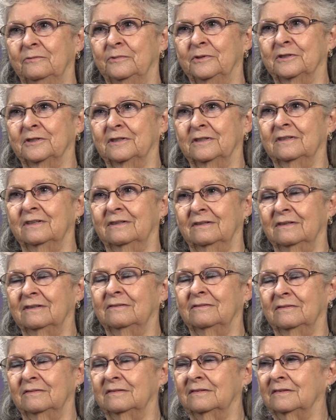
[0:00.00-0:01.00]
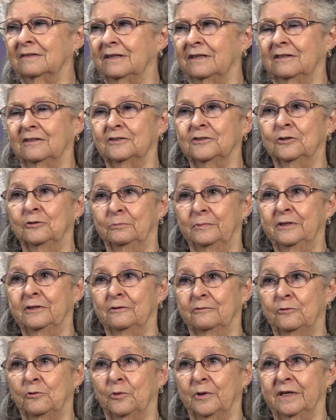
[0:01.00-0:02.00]
with, it'll soon be
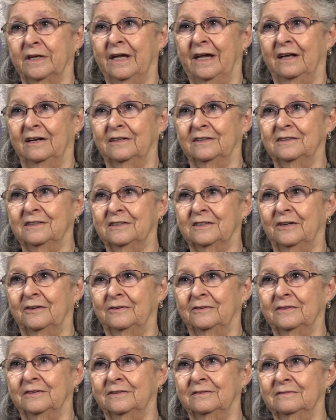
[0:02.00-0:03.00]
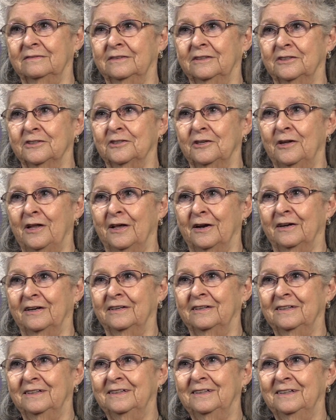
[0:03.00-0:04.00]
the 40 gallons, so there's a lot of
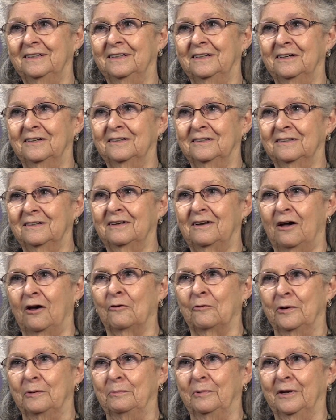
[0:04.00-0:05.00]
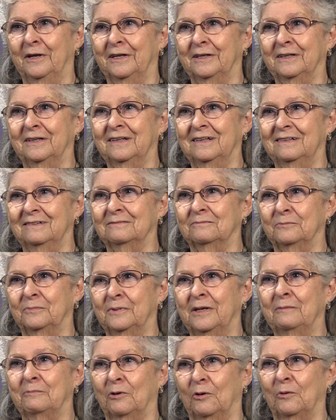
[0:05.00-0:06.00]
ornery blood
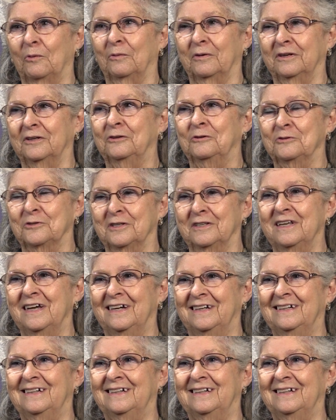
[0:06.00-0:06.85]
people are using.